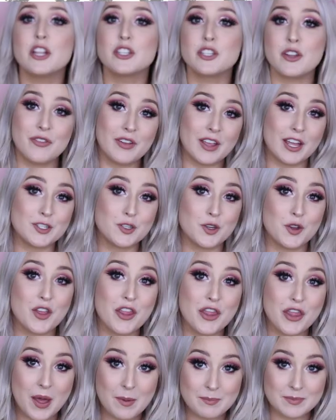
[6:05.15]
Don't forget to
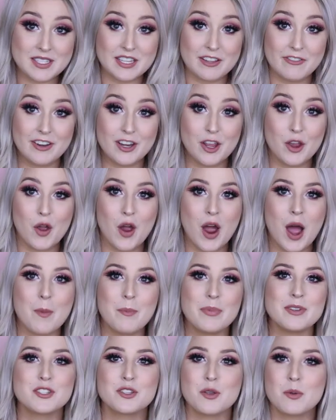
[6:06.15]
thumbs the video
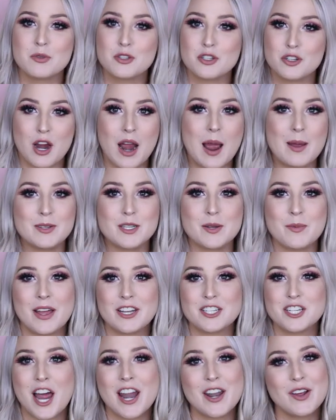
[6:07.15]
up, subscribe to
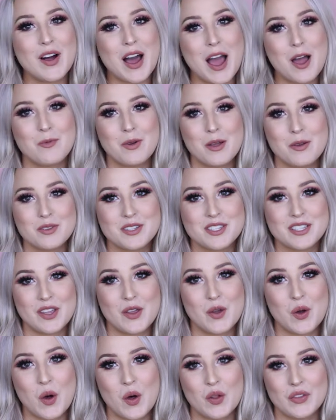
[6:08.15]
my channel, and we will
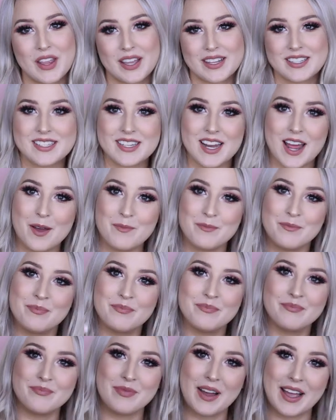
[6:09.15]
see you all next time.
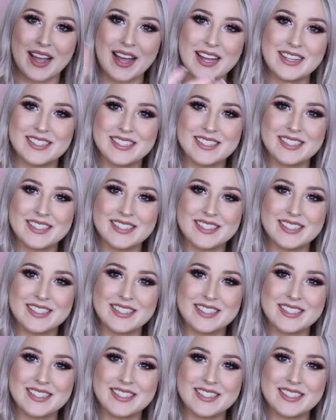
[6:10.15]
Bye guys.